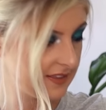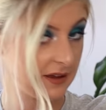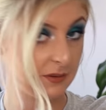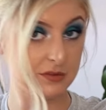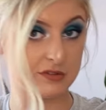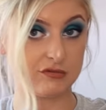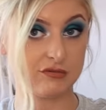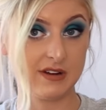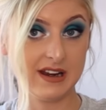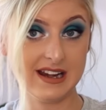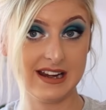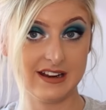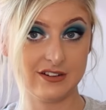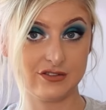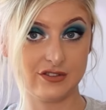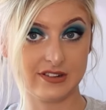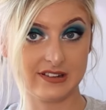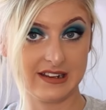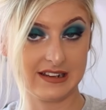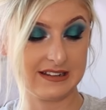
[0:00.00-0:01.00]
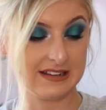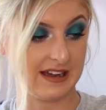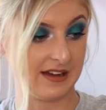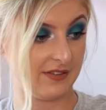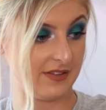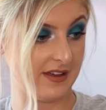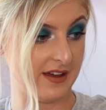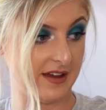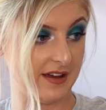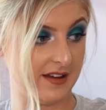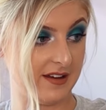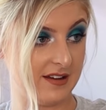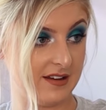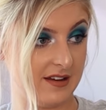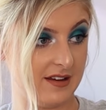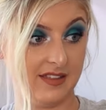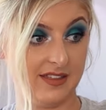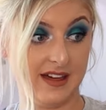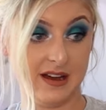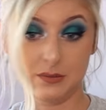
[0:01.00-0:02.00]
That one's really interesting down there.
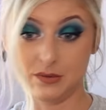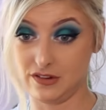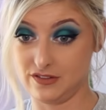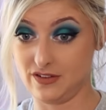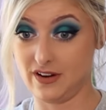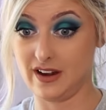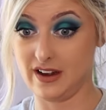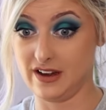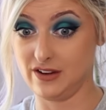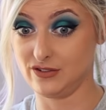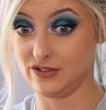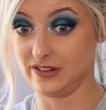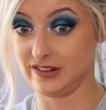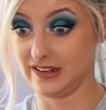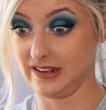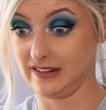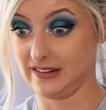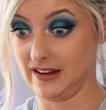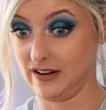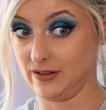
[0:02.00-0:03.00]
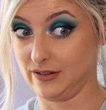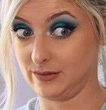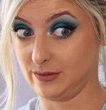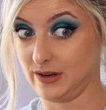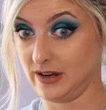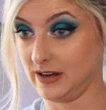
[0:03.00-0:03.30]
That one's very interesting there as